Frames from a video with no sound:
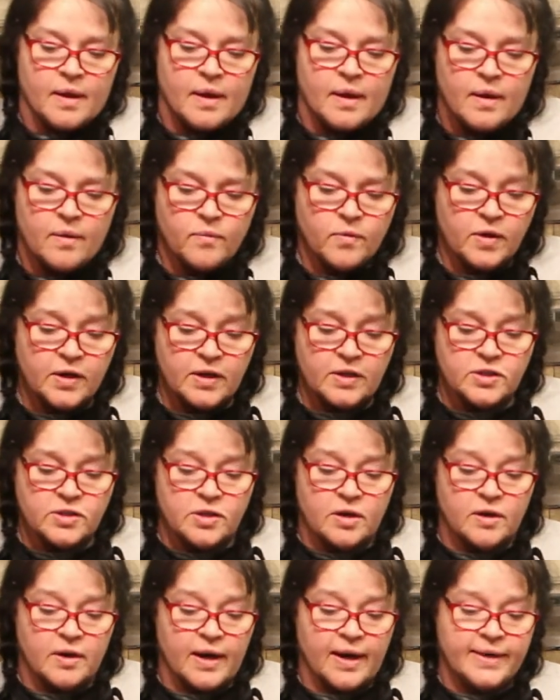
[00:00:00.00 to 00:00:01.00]
And we're going to
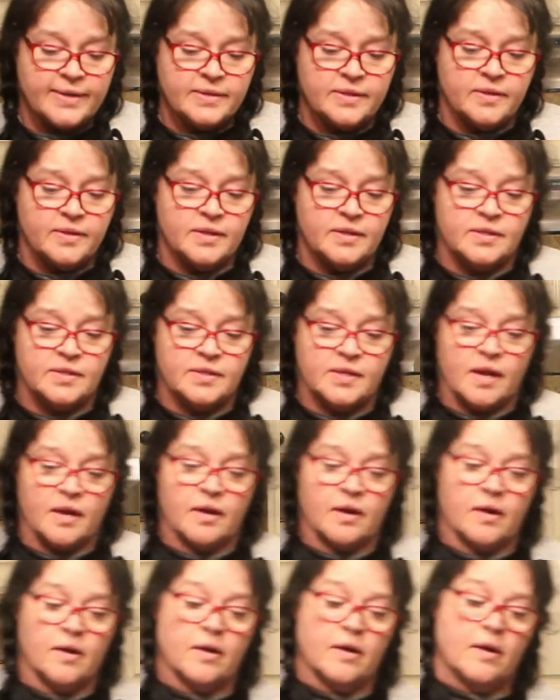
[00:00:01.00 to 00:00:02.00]
start icing this
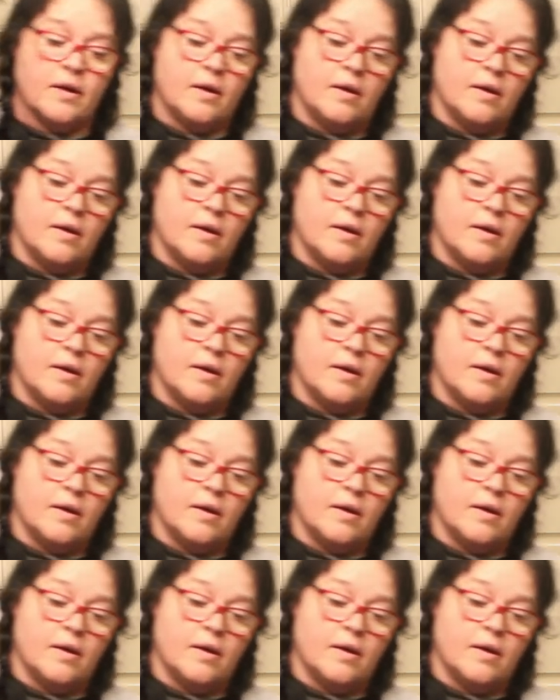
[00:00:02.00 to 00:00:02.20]
sucker.